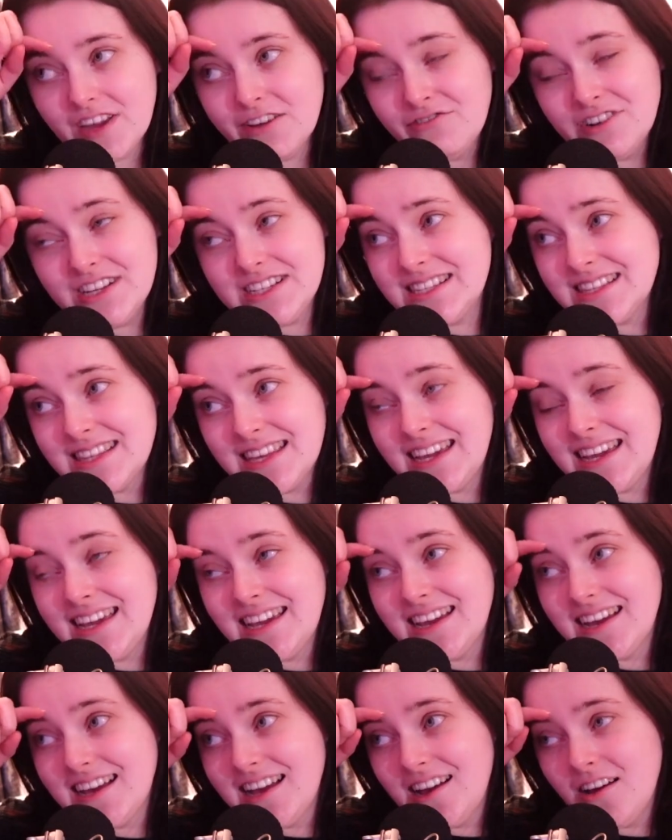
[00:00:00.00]

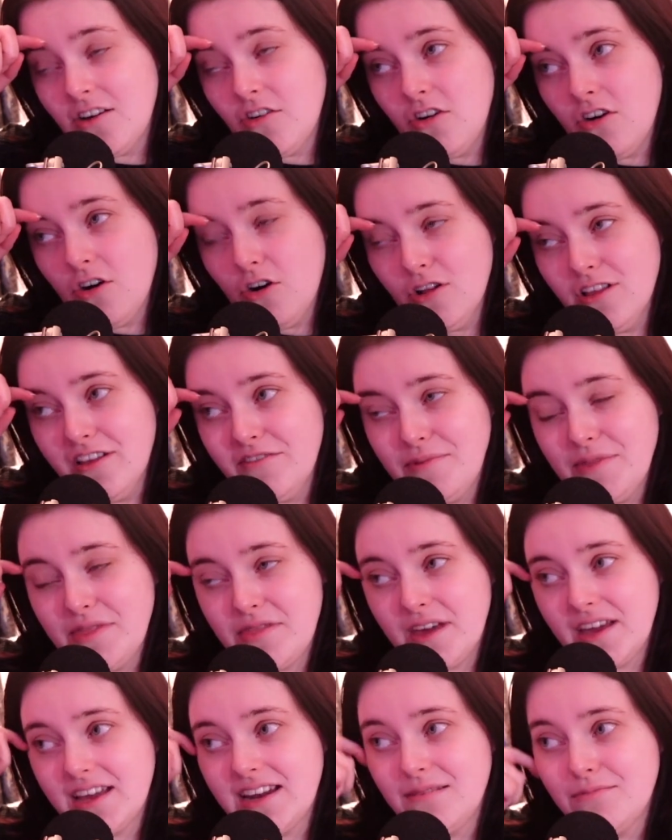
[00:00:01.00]
recently, all I've been
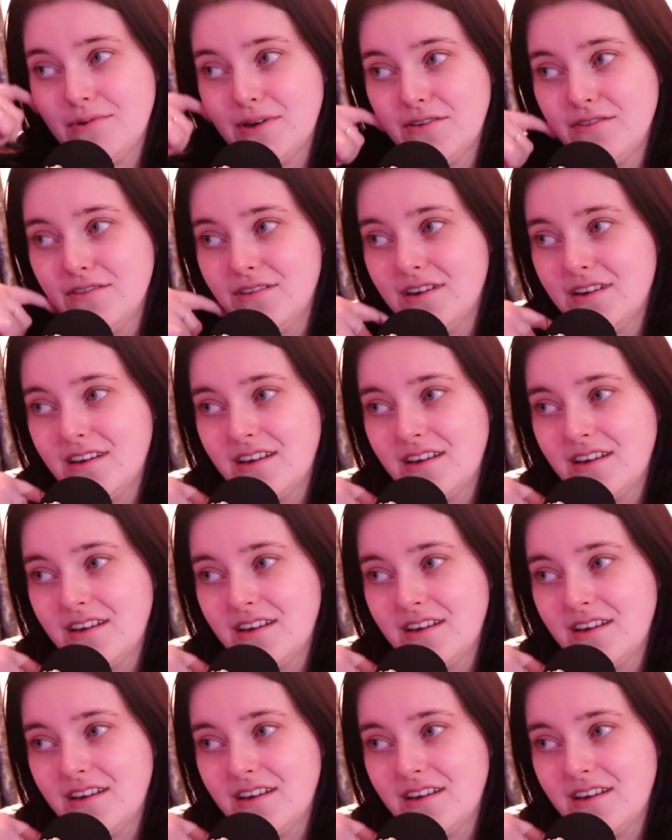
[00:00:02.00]
thinking about,